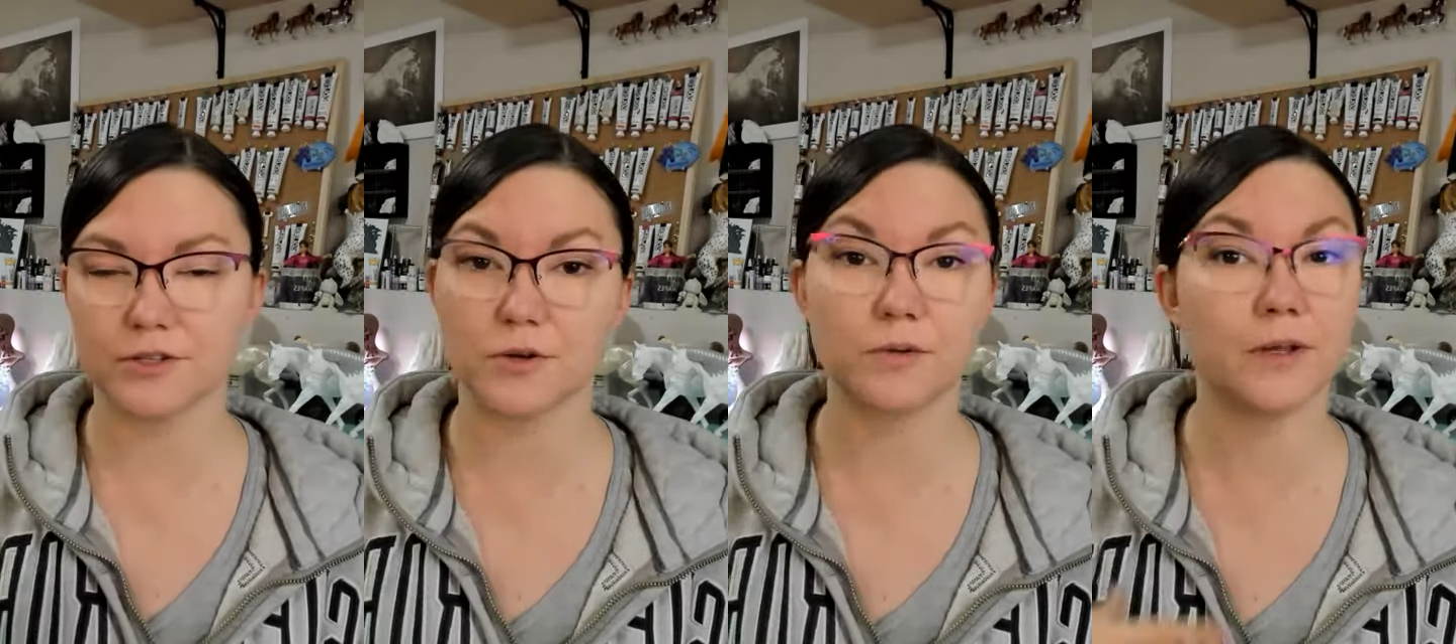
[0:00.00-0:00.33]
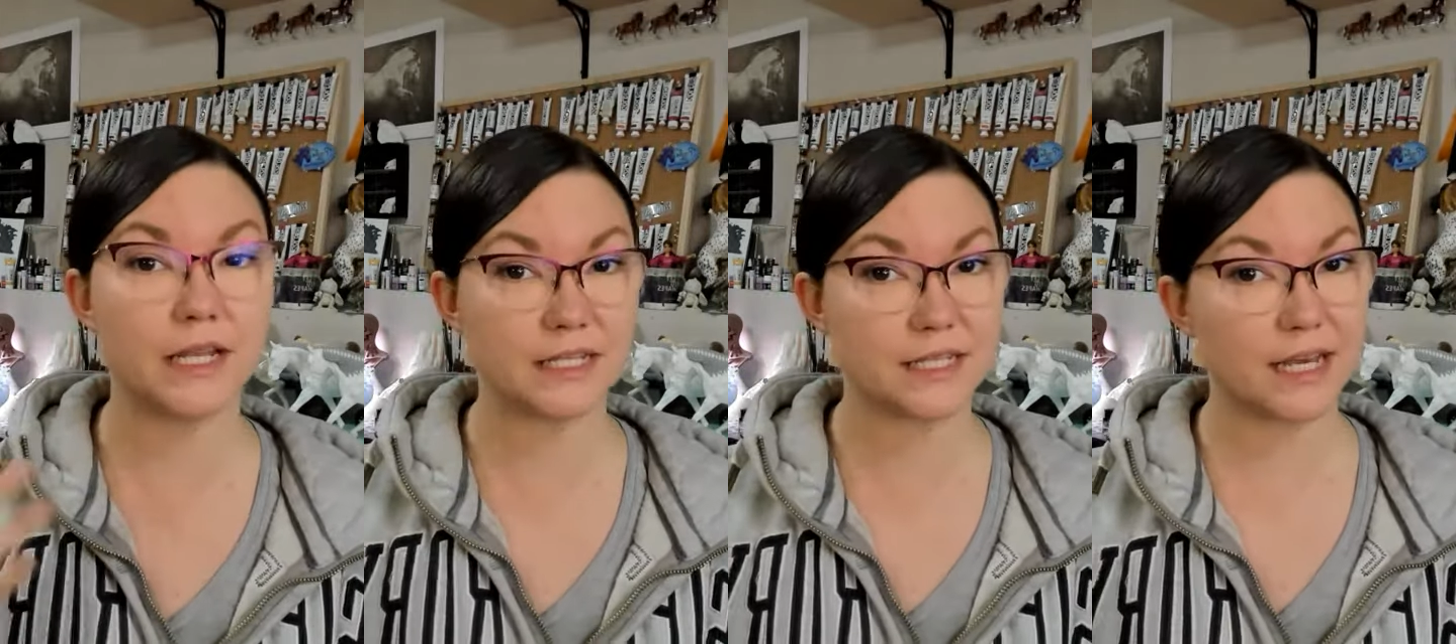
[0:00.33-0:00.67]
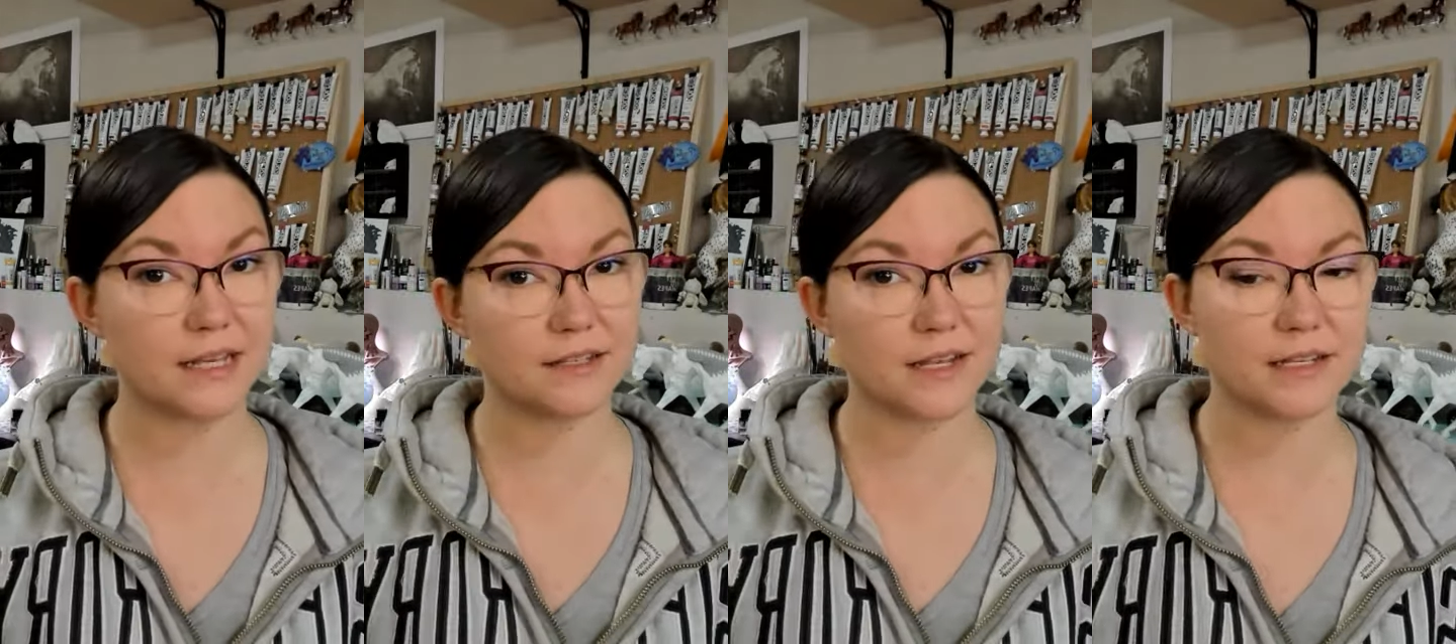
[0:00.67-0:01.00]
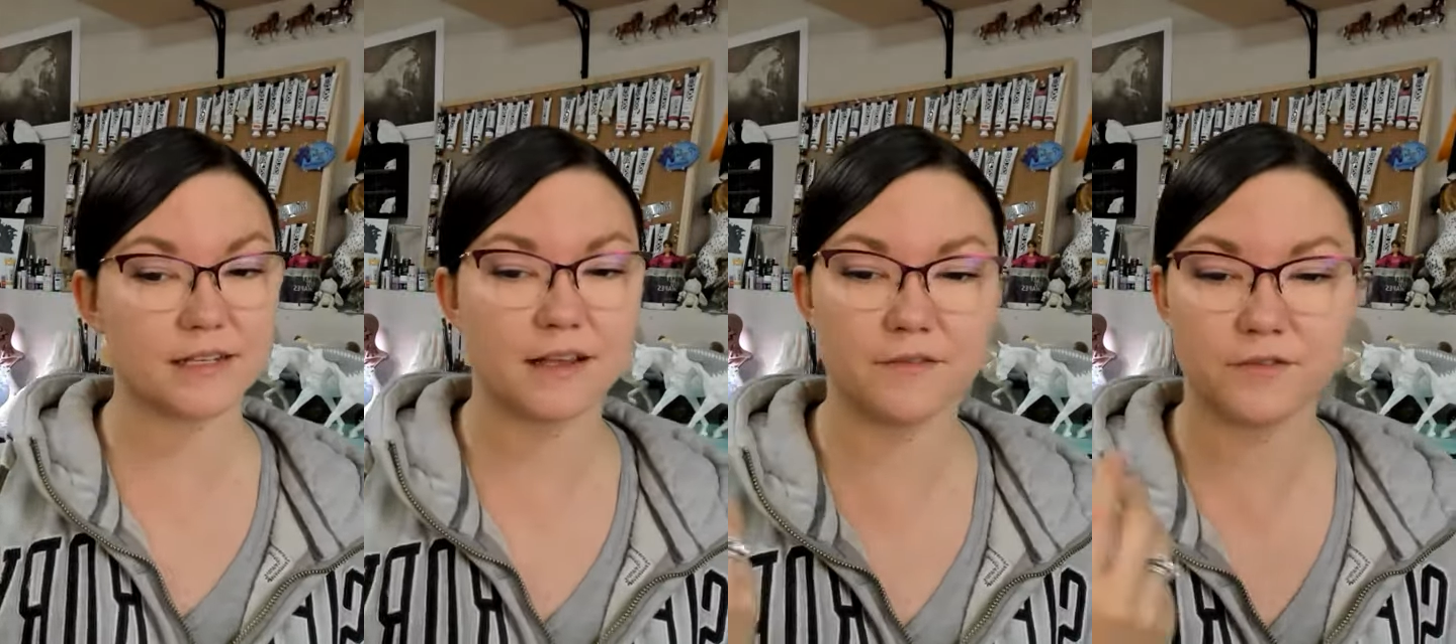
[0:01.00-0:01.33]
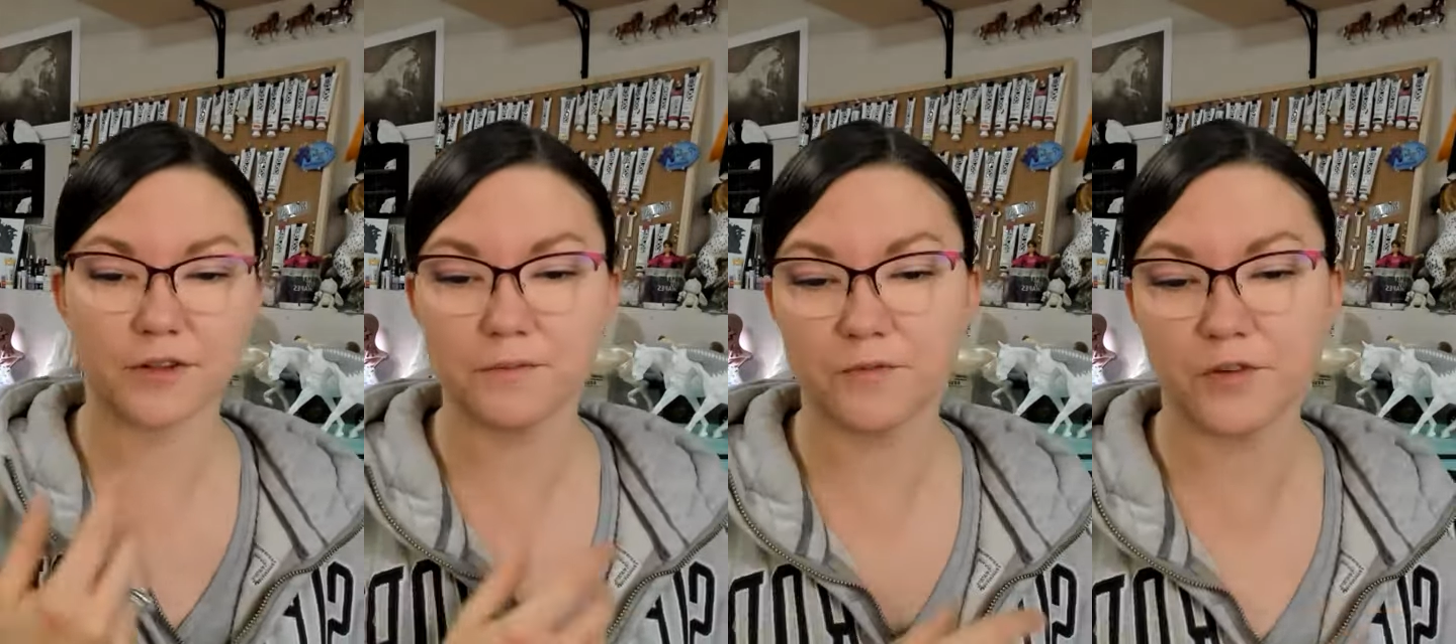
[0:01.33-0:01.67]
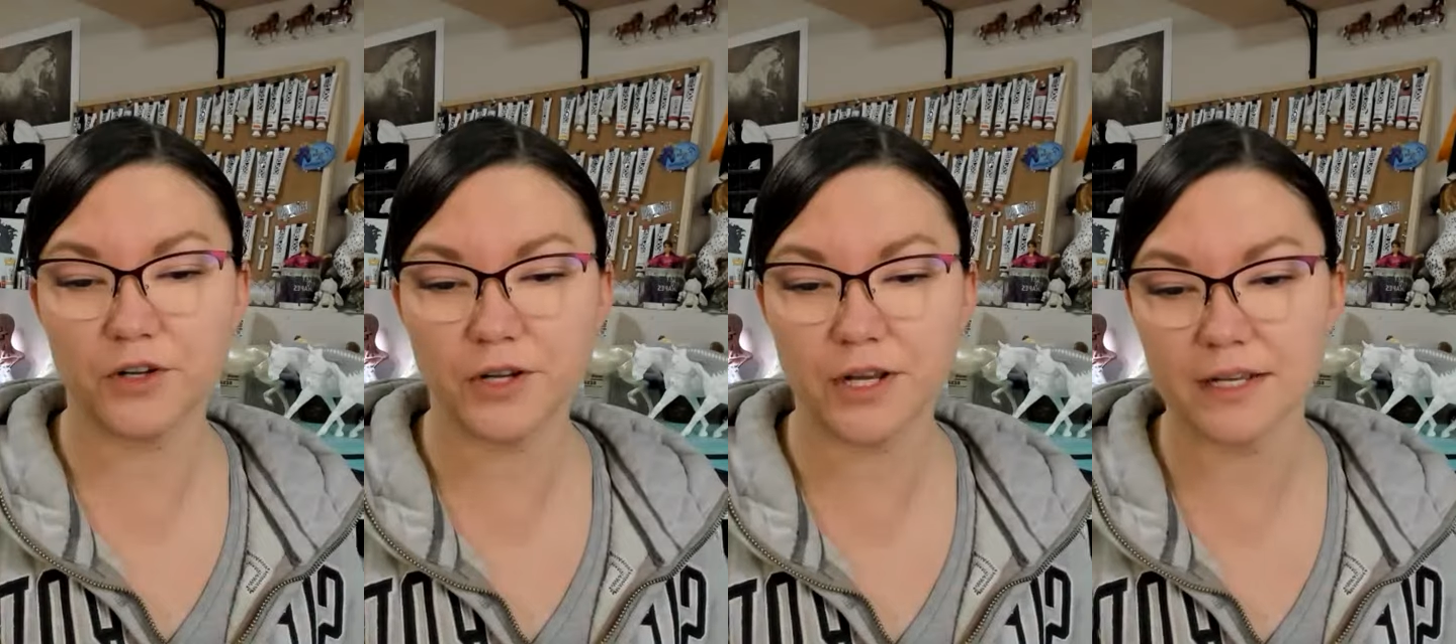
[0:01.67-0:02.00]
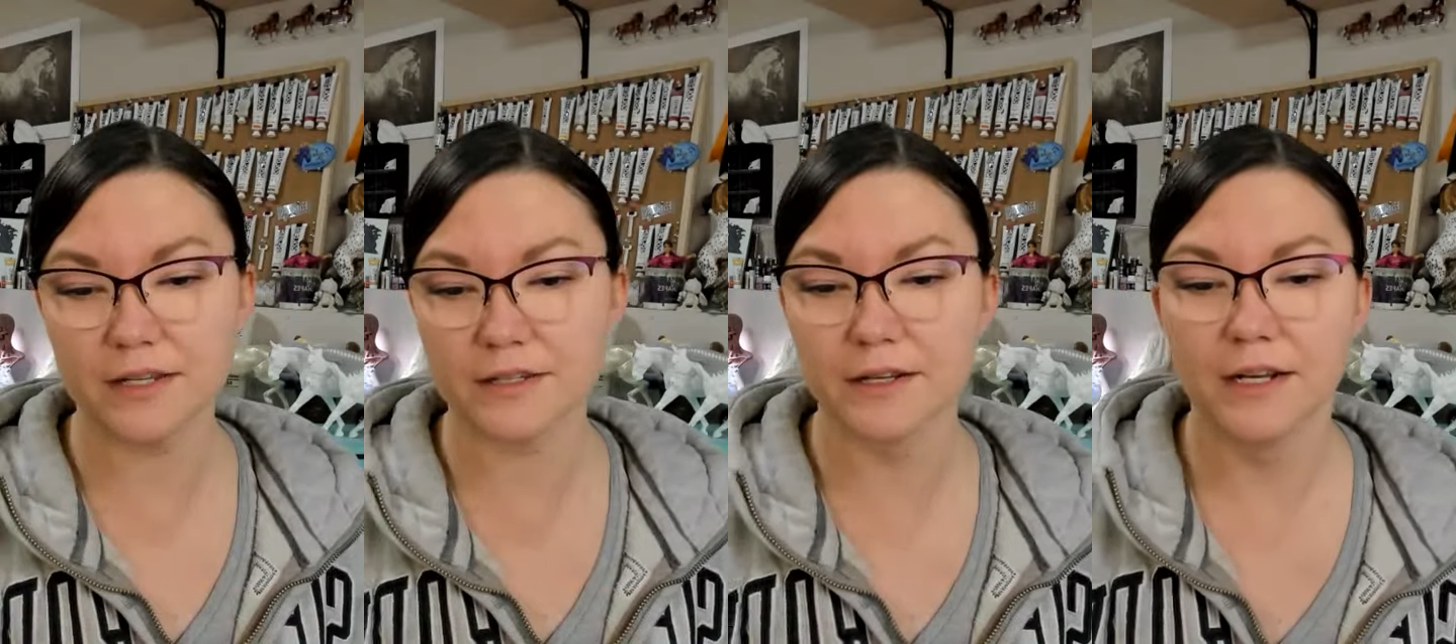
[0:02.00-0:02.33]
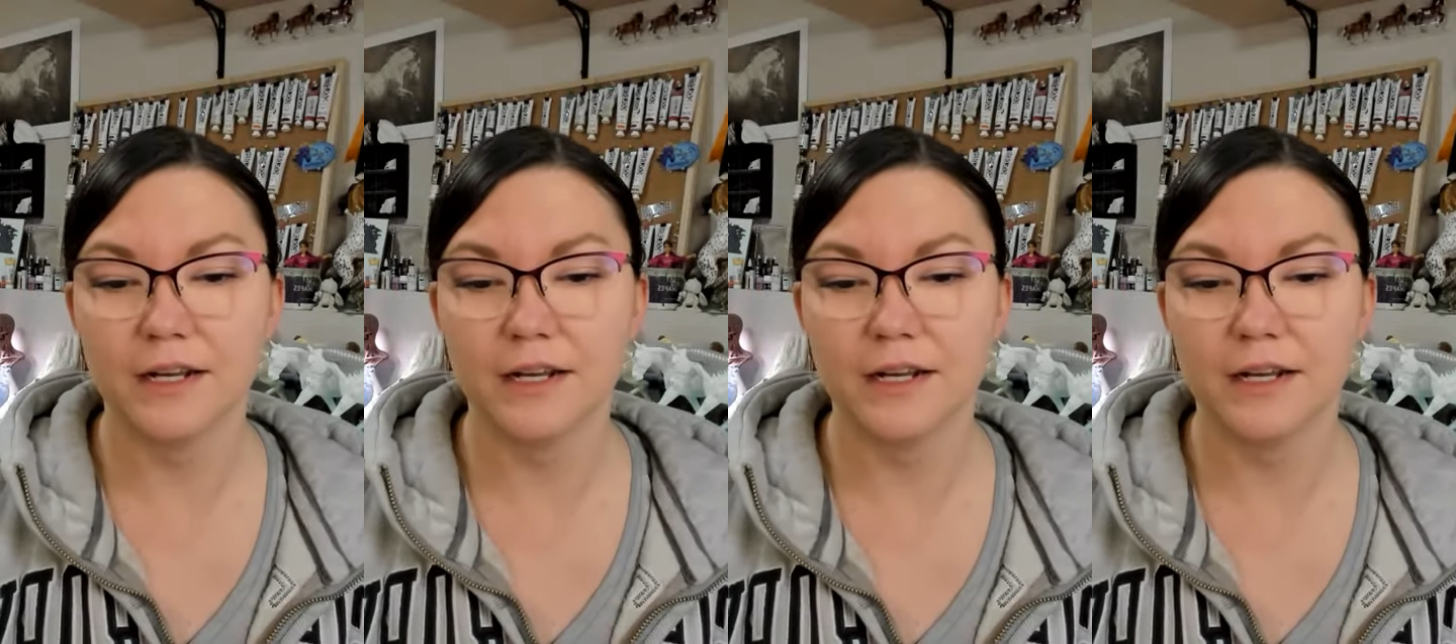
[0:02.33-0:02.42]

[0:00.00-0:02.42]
So in this case, I saved some for you guys.